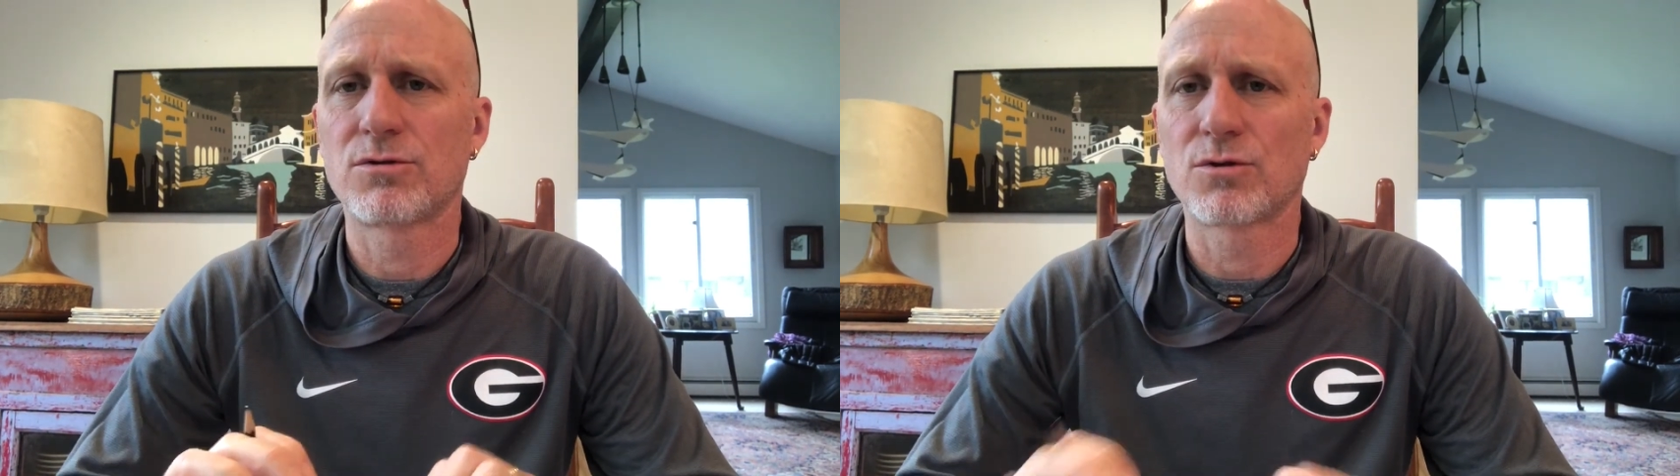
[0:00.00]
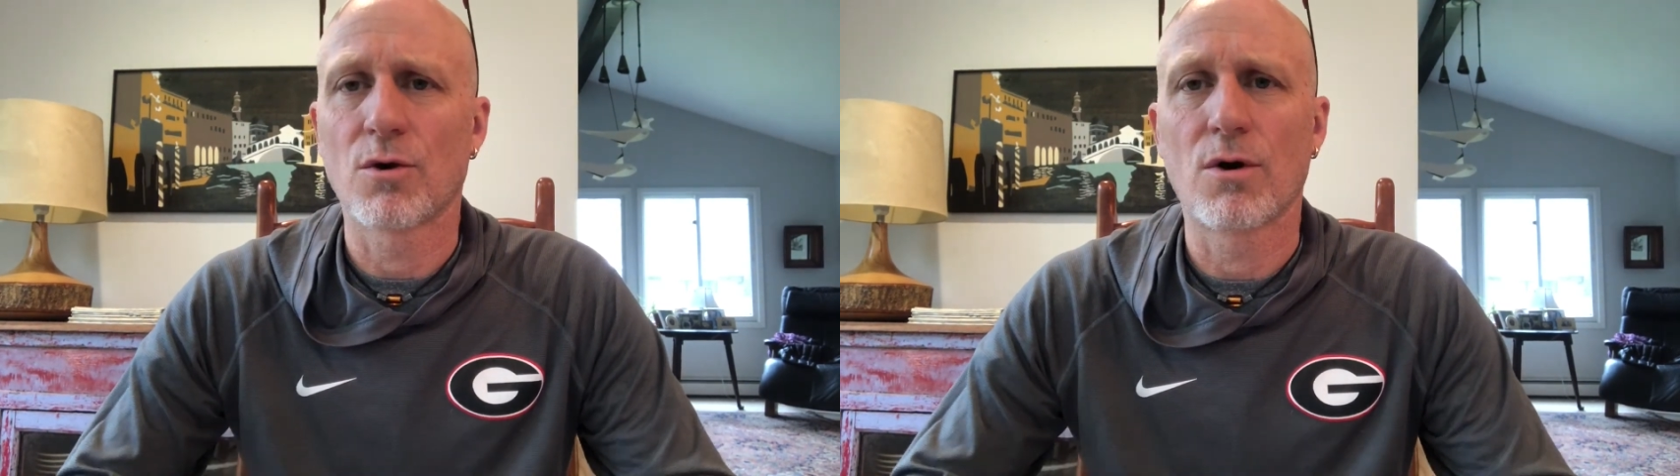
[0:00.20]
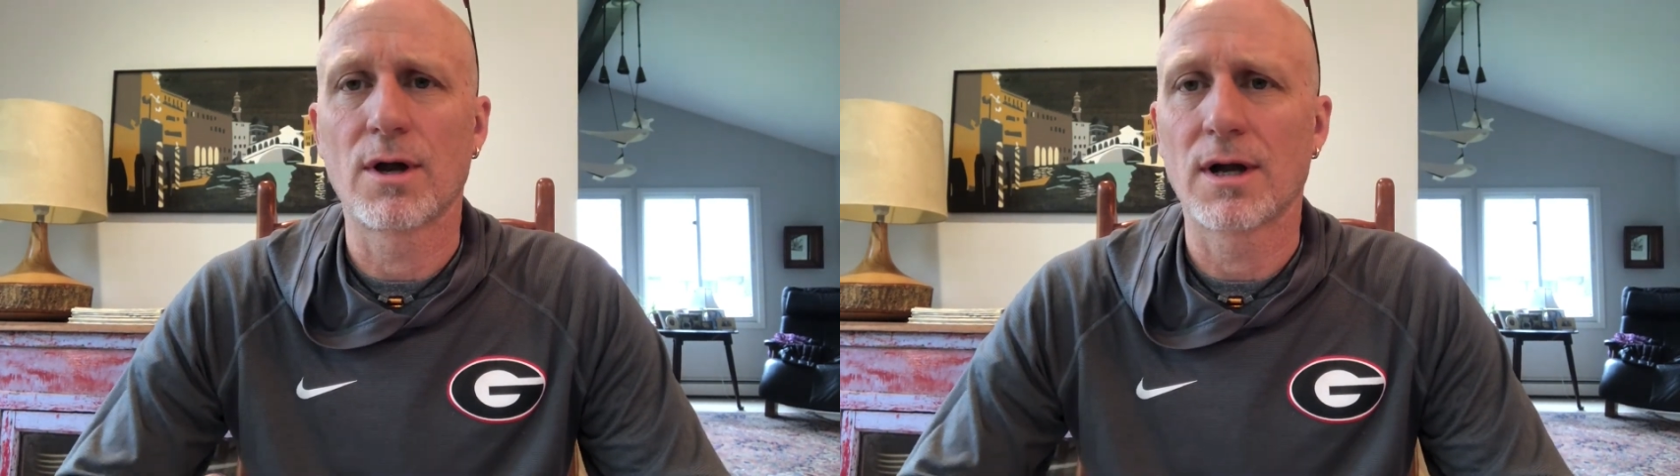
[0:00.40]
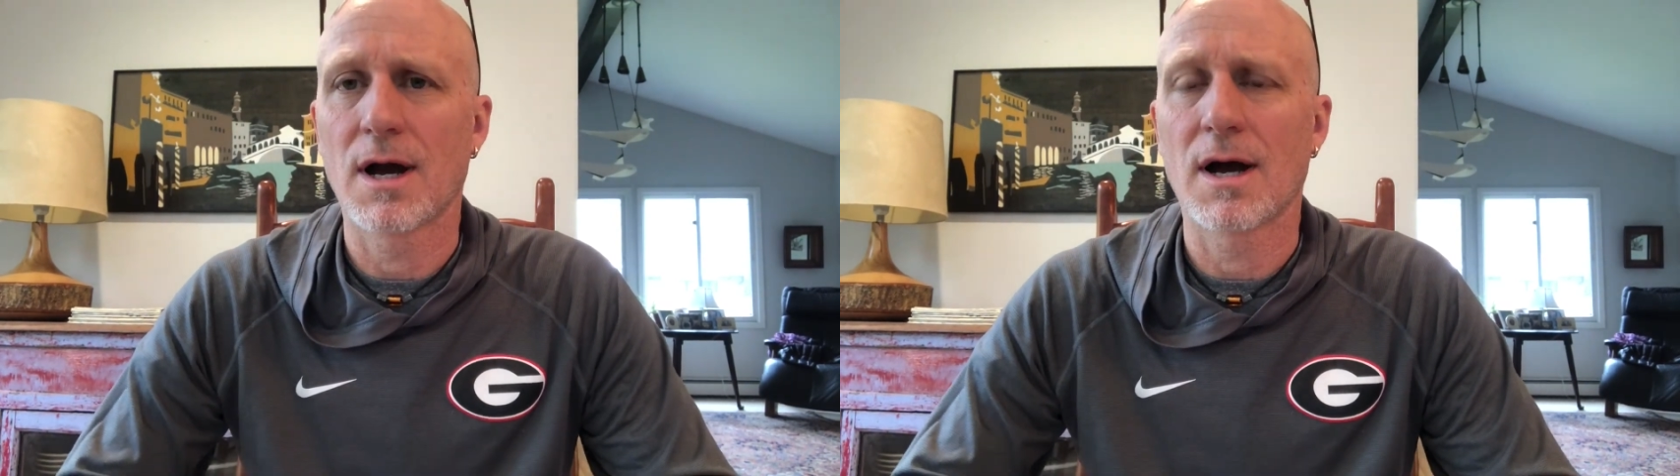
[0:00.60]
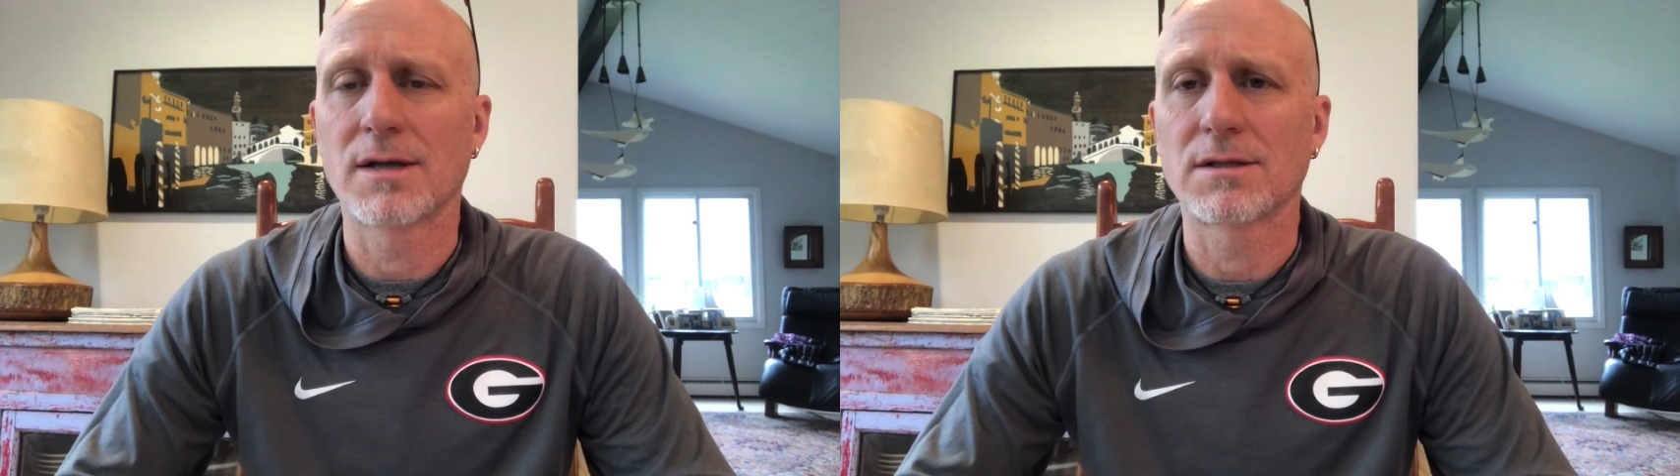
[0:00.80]
drawing
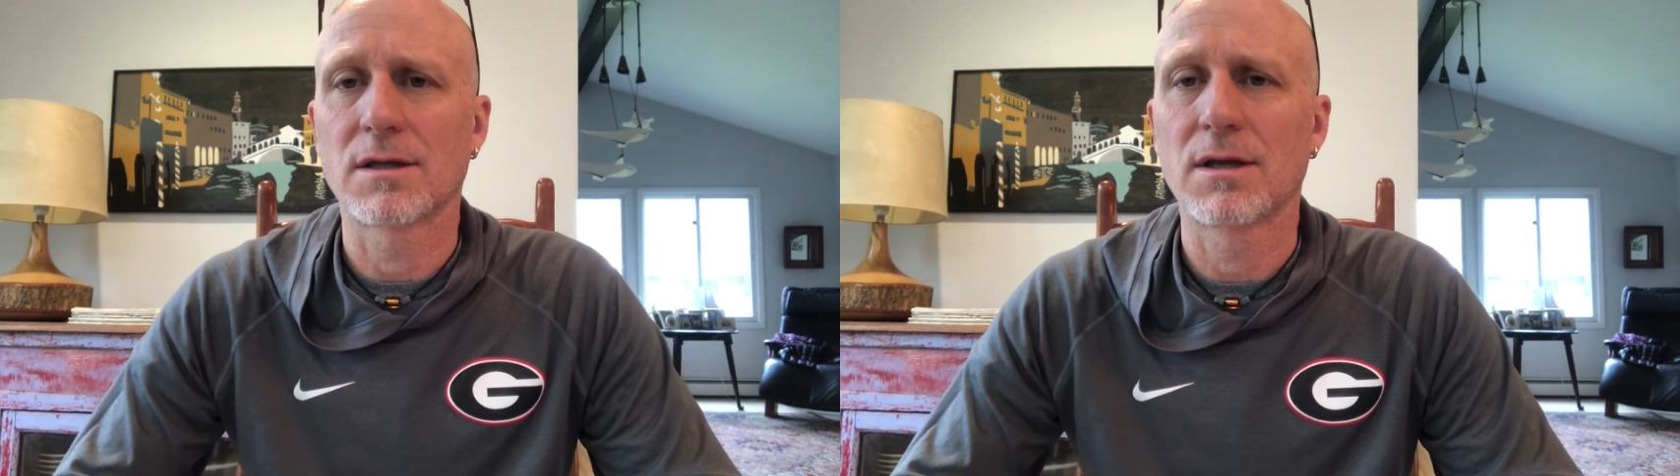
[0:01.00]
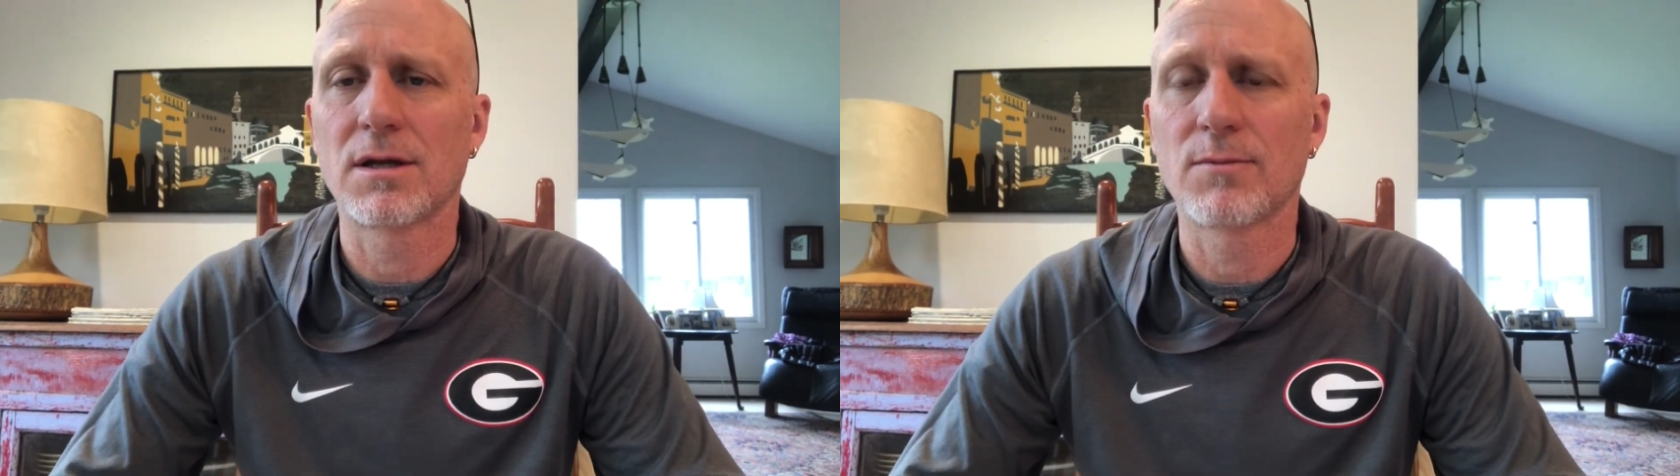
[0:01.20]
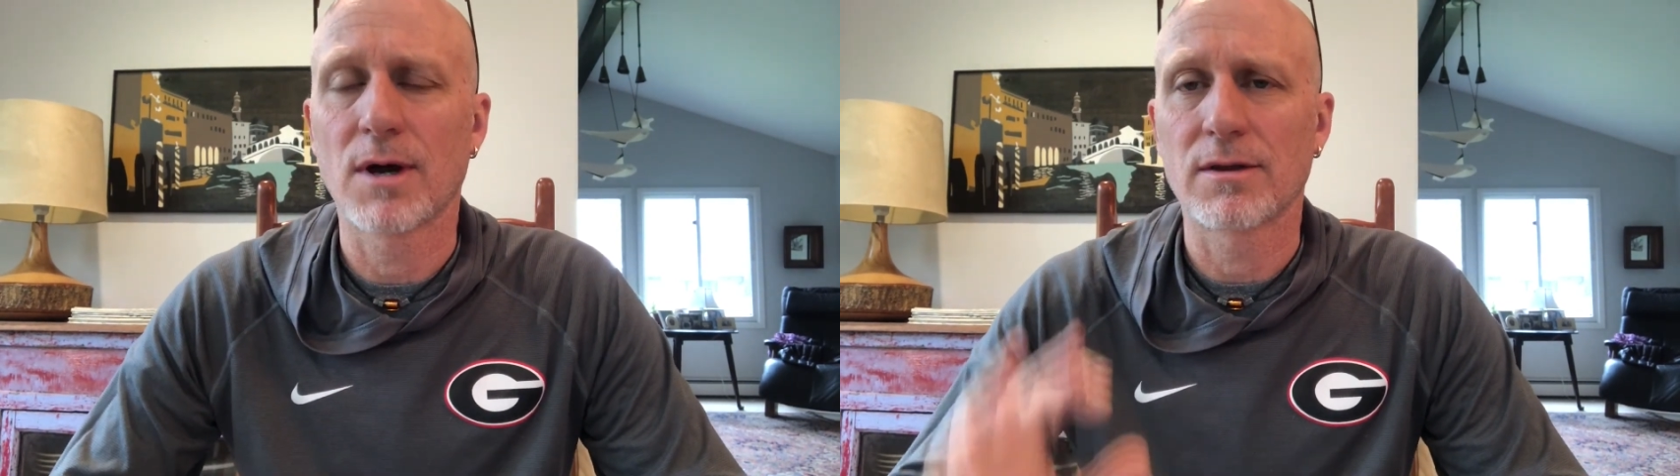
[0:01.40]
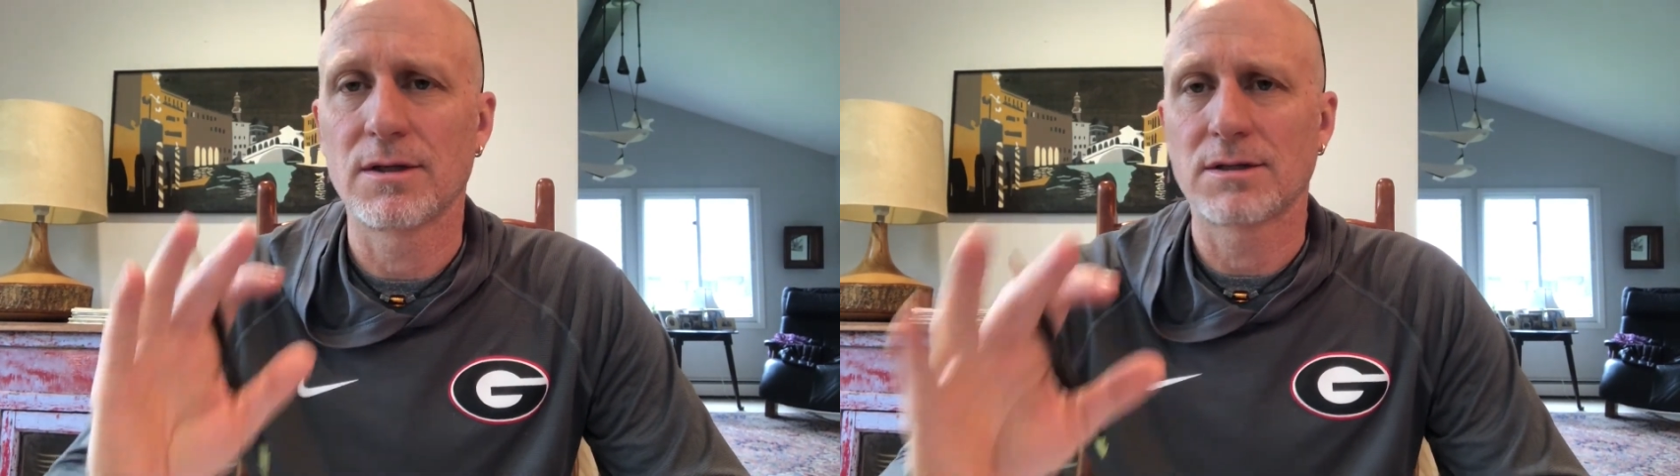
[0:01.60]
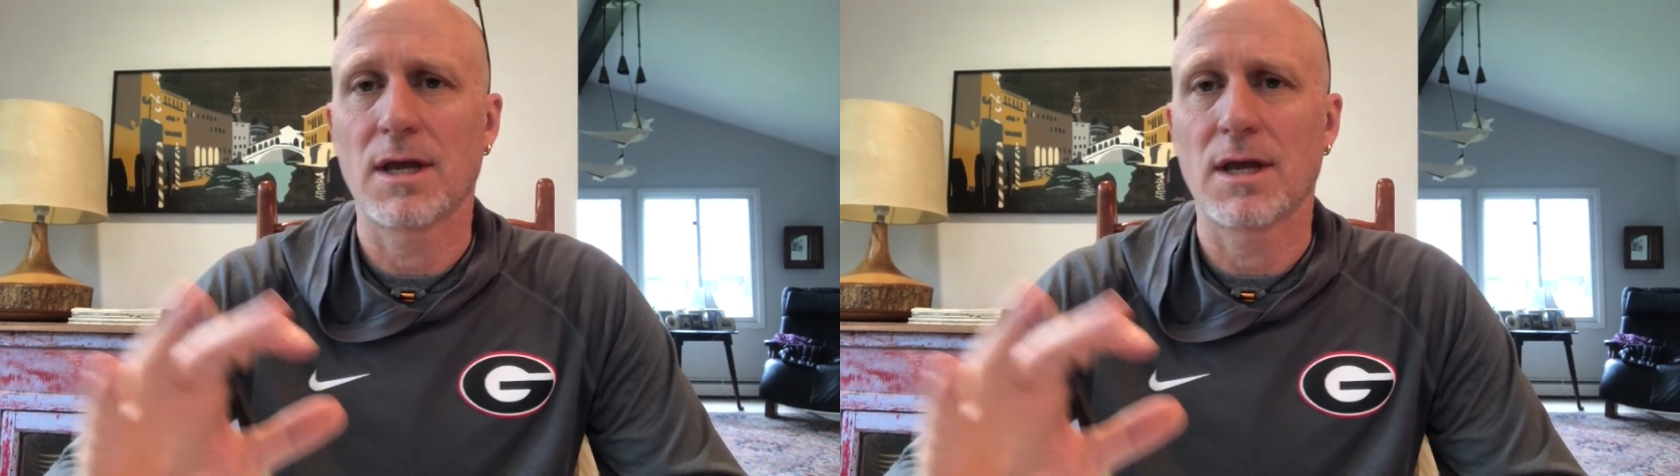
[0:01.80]
eyes and thinking about these